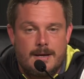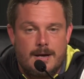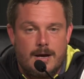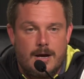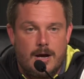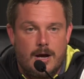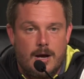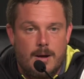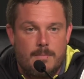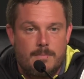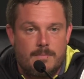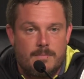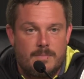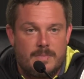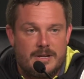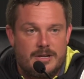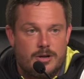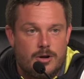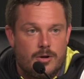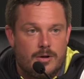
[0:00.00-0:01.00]
and,
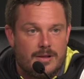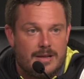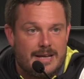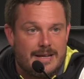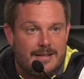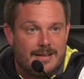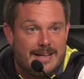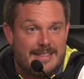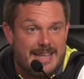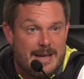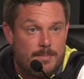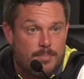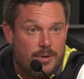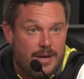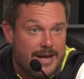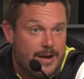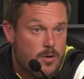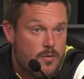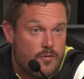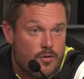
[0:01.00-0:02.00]
you know, and let that
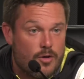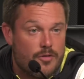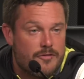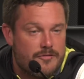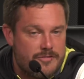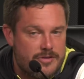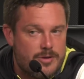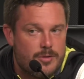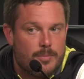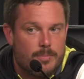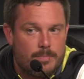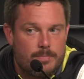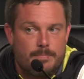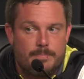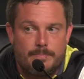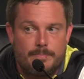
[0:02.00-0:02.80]
play over on the field.